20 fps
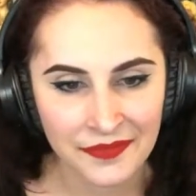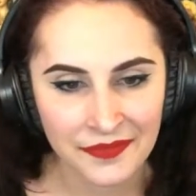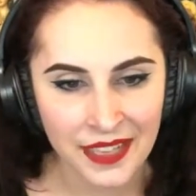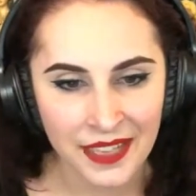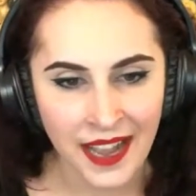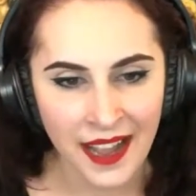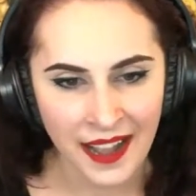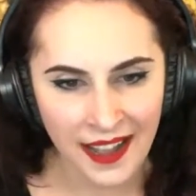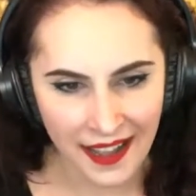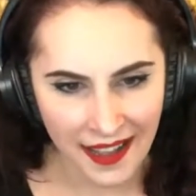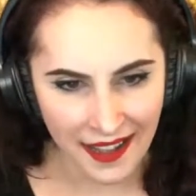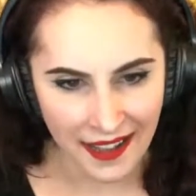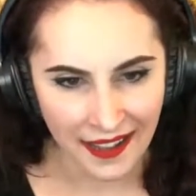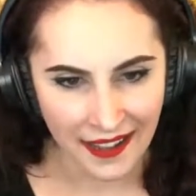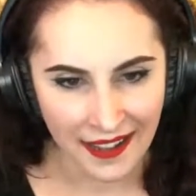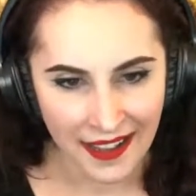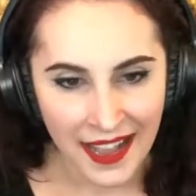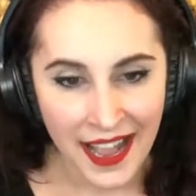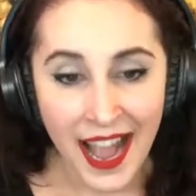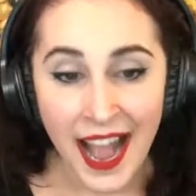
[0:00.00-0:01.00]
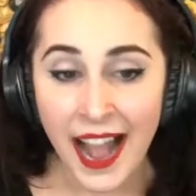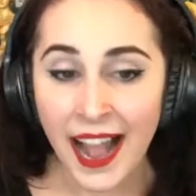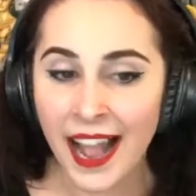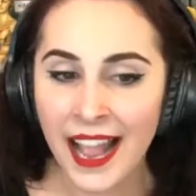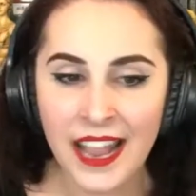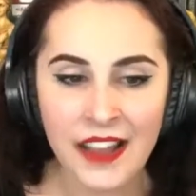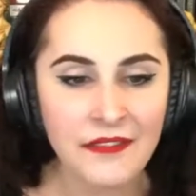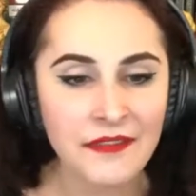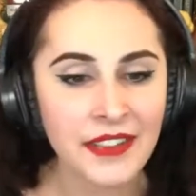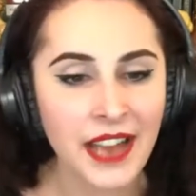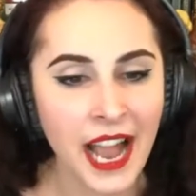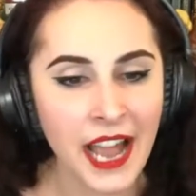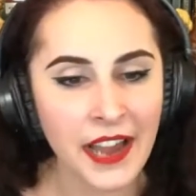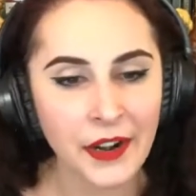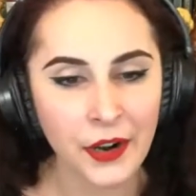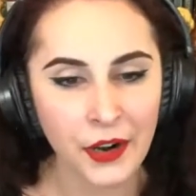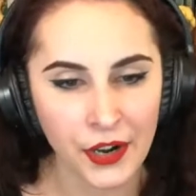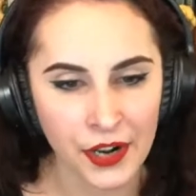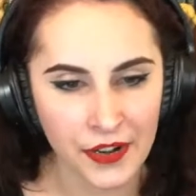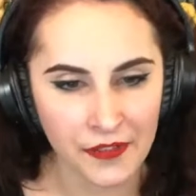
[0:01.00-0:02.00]
Huh. I have not
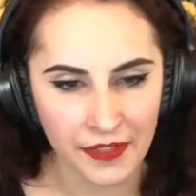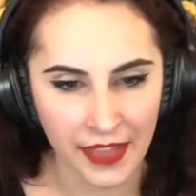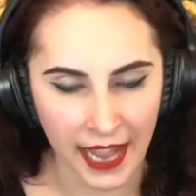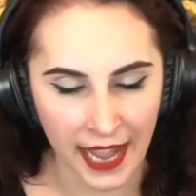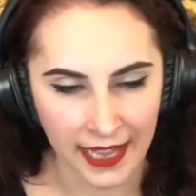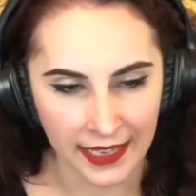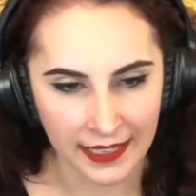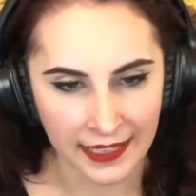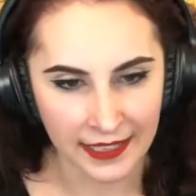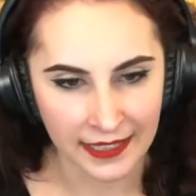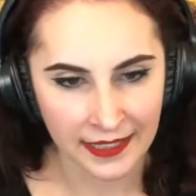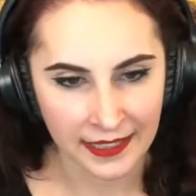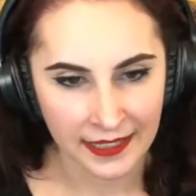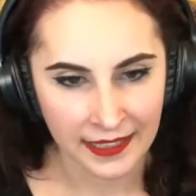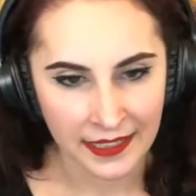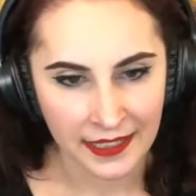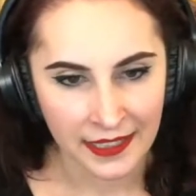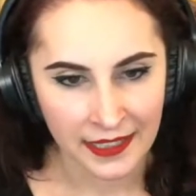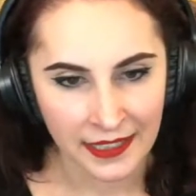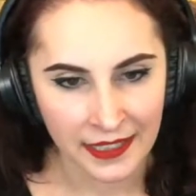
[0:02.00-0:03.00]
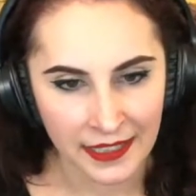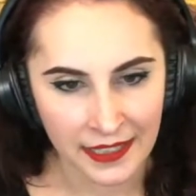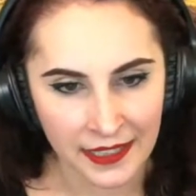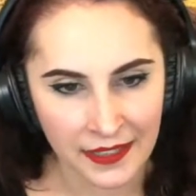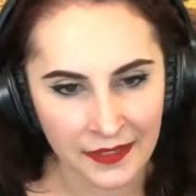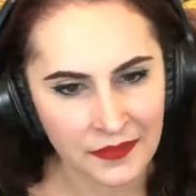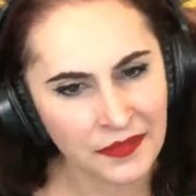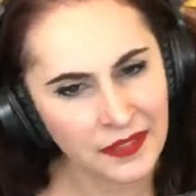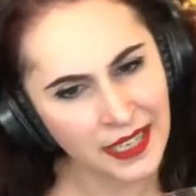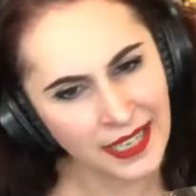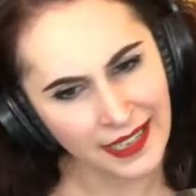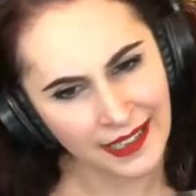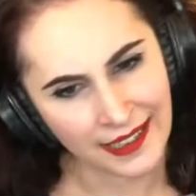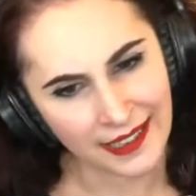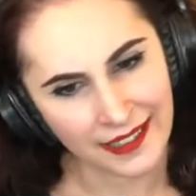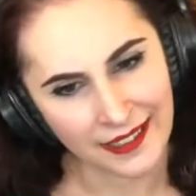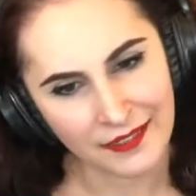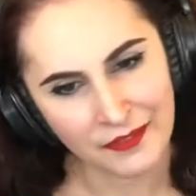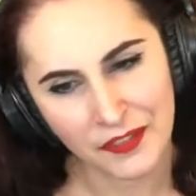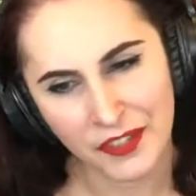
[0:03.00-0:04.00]
heard of that. Huh.
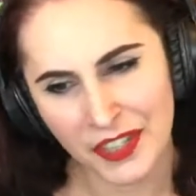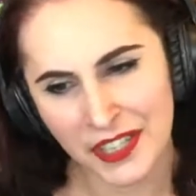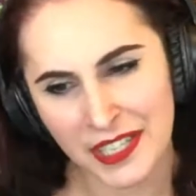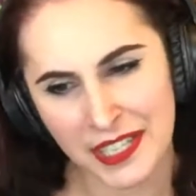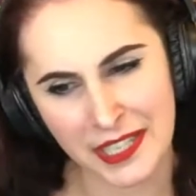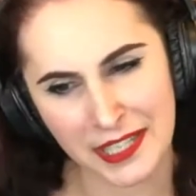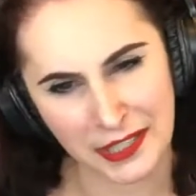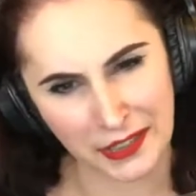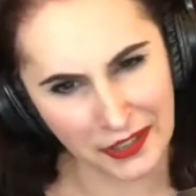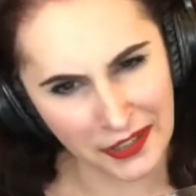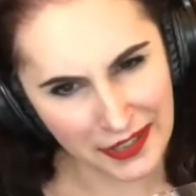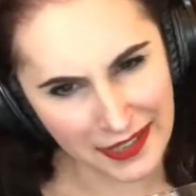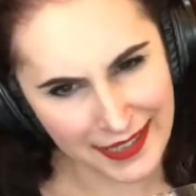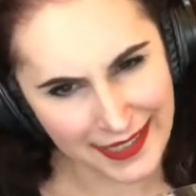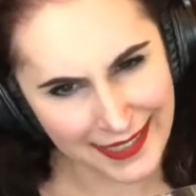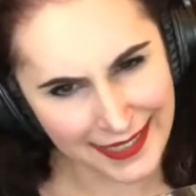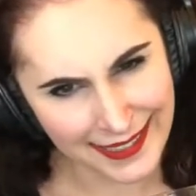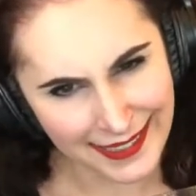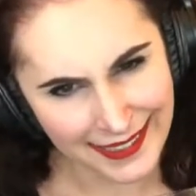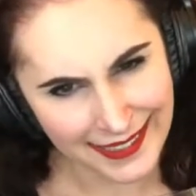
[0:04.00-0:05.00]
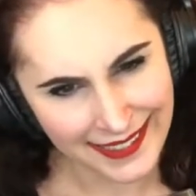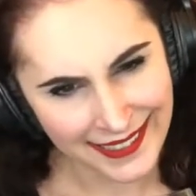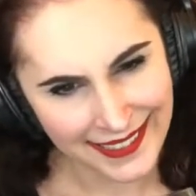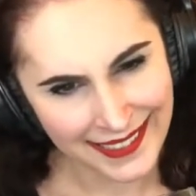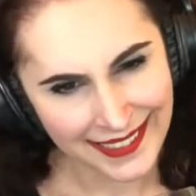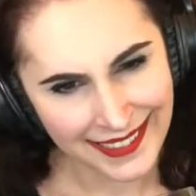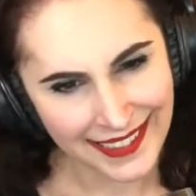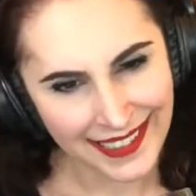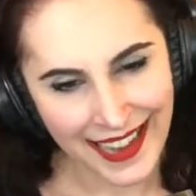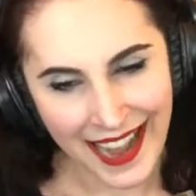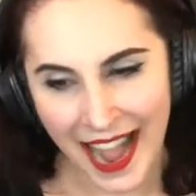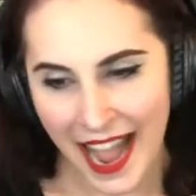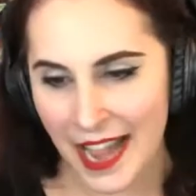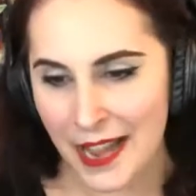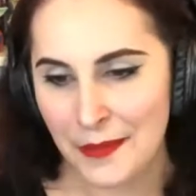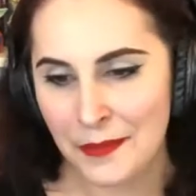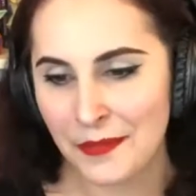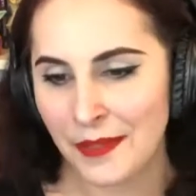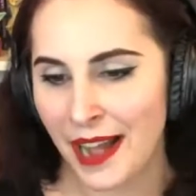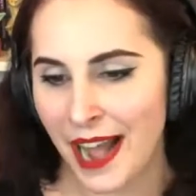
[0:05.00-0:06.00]
For dessert?
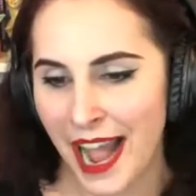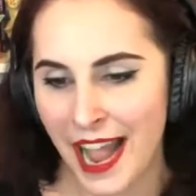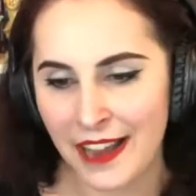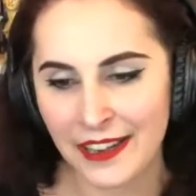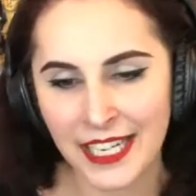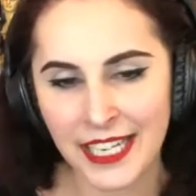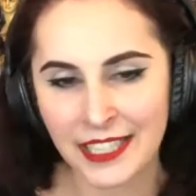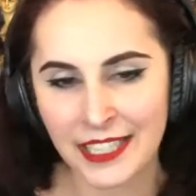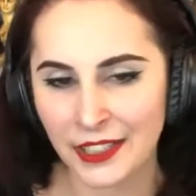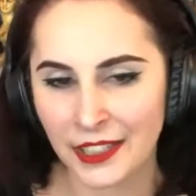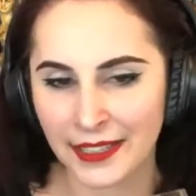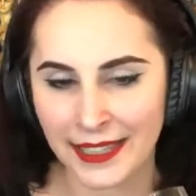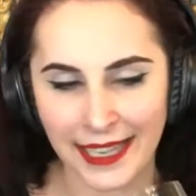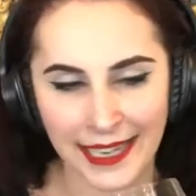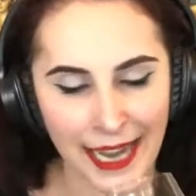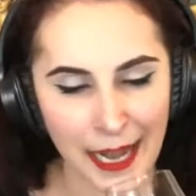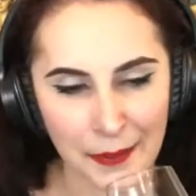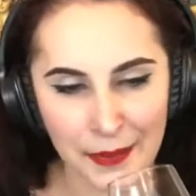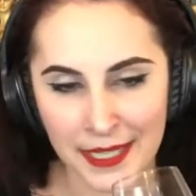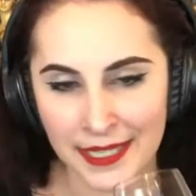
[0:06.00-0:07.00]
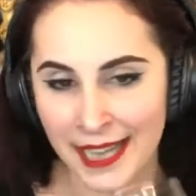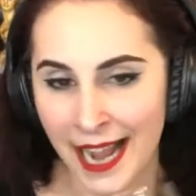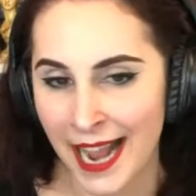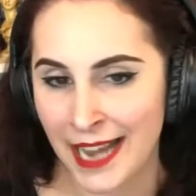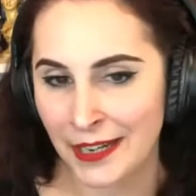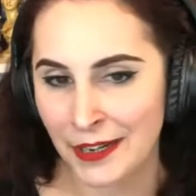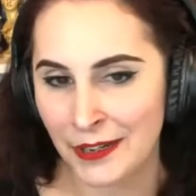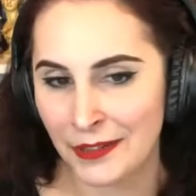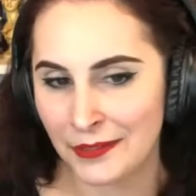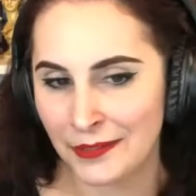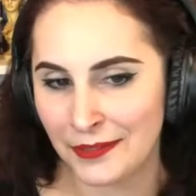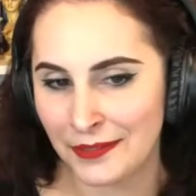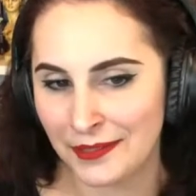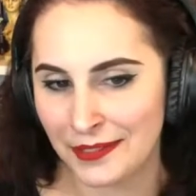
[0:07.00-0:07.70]
I need to look that up because I don't